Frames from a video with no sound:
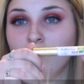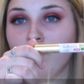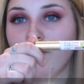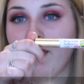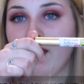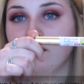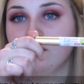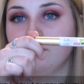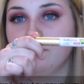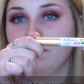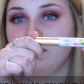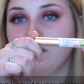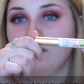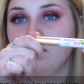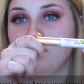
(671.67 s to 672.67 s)
with aloe in
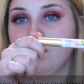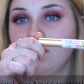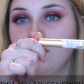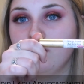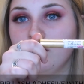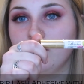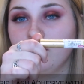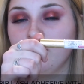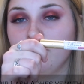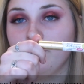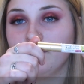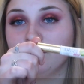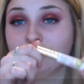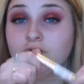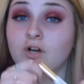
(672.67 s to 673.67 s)
it.
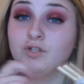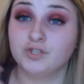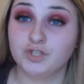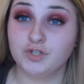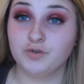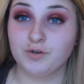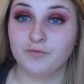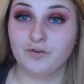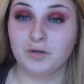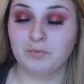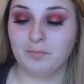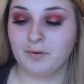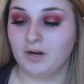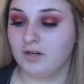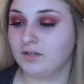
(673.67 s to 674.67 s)
This is also an
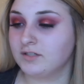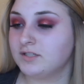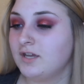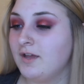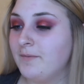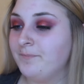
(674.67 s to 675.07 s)
affordable product.